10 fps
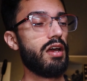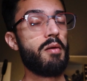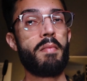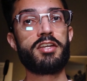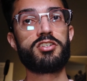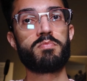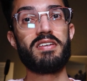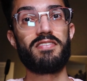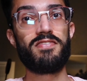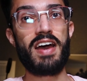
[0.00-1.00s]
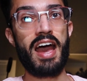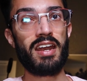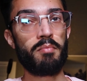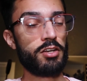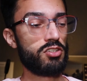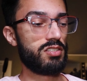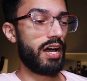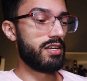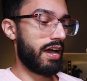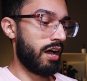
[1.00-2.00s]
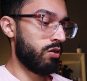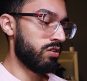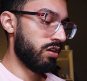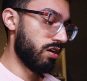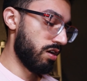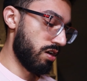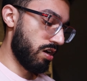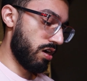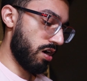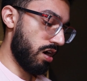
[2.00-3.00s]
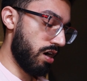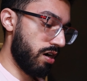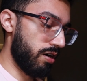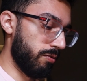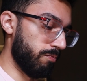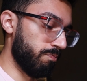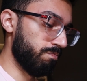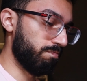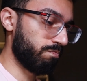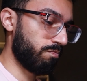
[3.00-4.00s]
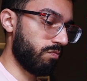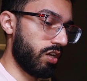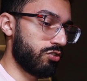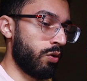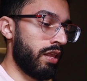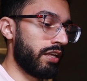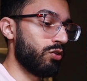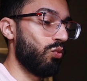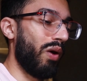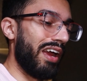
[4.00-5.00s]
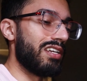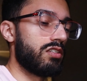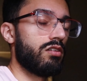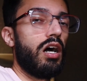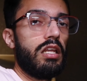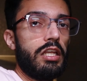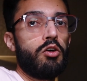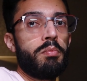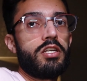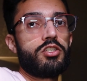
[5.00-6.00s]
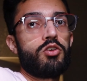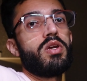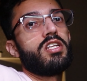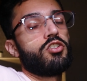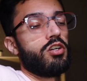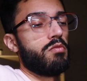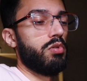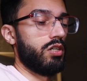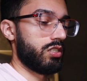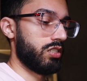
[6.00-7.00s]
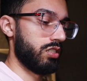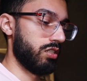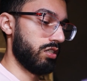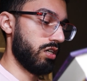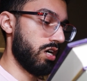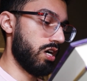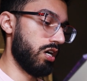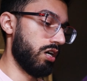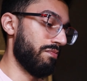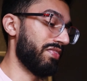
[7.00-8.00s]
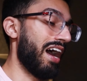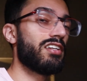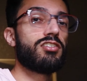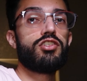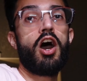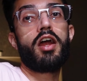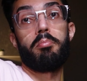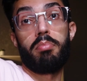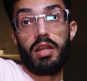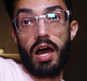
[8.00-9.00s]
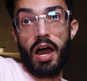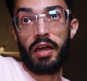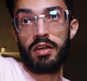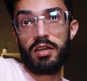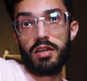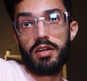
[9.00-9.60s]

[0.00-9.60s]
it might just be a fad. It might just die down. Um, so I like to wait a little bit to read certain books. Um, that does not apply